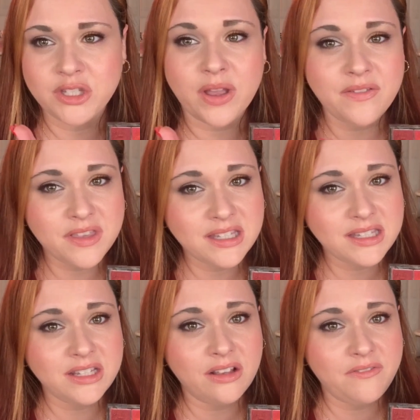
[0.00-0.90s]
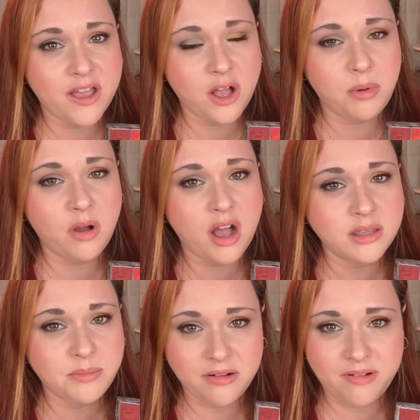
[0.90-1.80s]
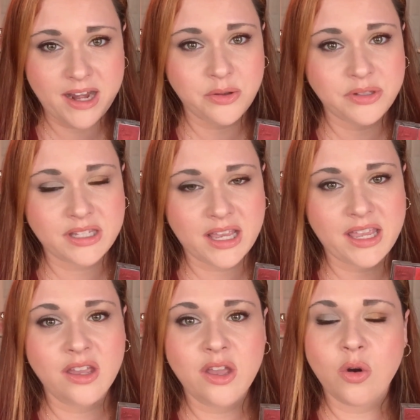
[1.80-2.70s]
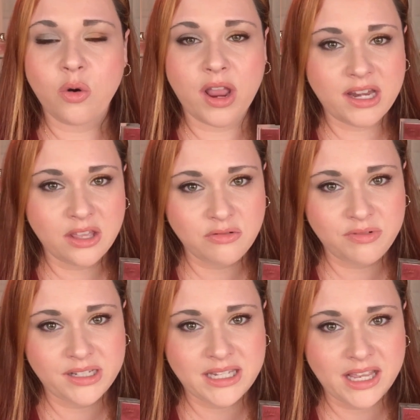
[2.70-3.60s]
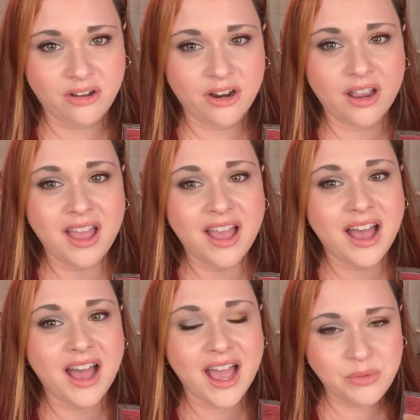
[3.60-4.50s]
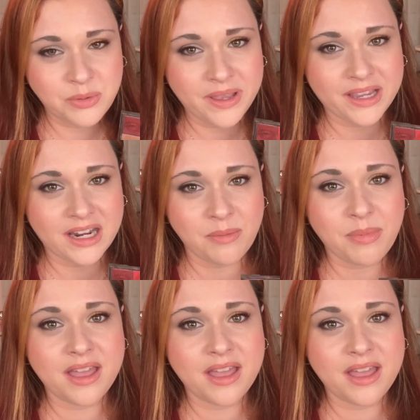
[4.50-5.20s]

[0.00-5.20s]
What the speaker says: So if this is still available on the Byredo site or any other retailer, I would pick it up.